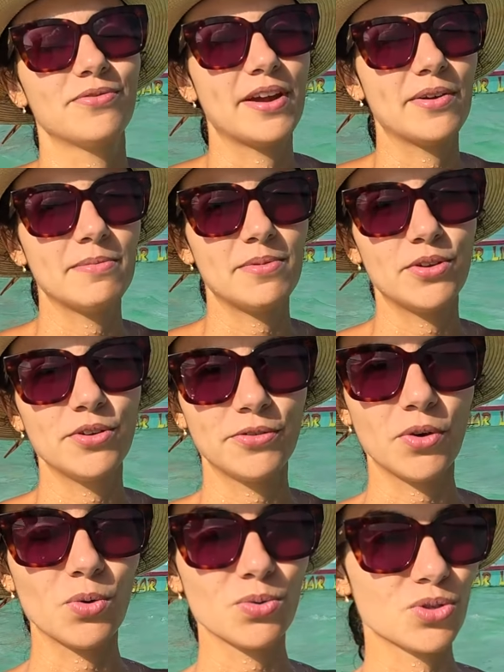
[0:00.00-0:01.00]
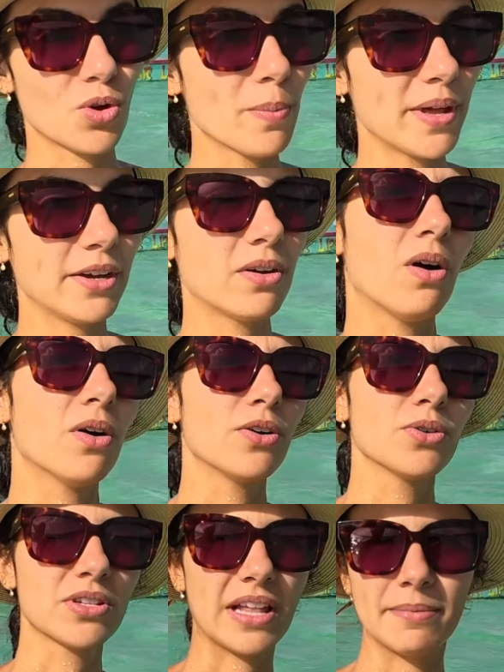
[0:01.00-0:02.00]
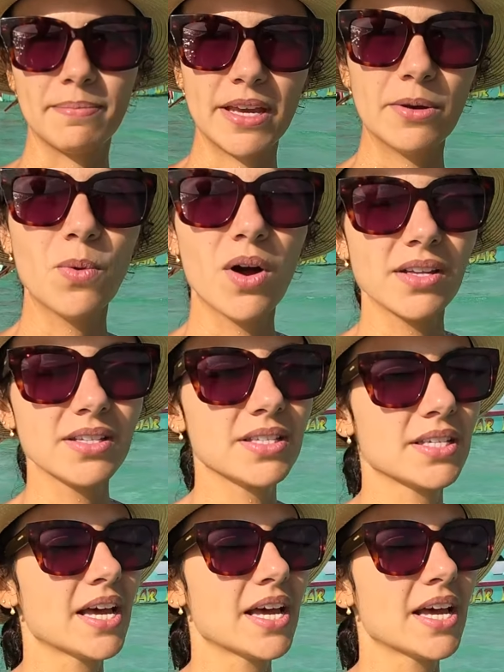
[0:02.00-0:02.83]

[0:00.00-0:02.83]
very beautiful, so many corals, like big ones,